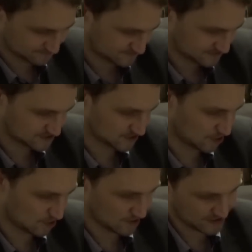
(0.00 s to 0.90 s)

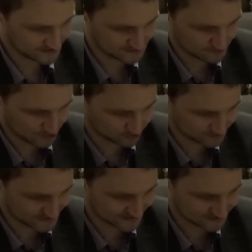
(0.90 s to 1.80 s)
So I suppose
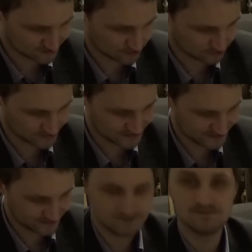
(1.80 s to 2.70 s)
that's
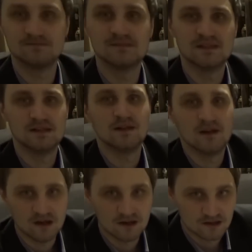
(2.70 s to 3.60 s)
only
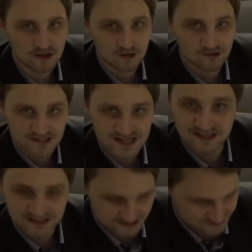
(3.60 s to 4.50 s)
that
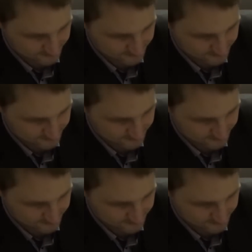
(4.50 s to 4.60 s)
is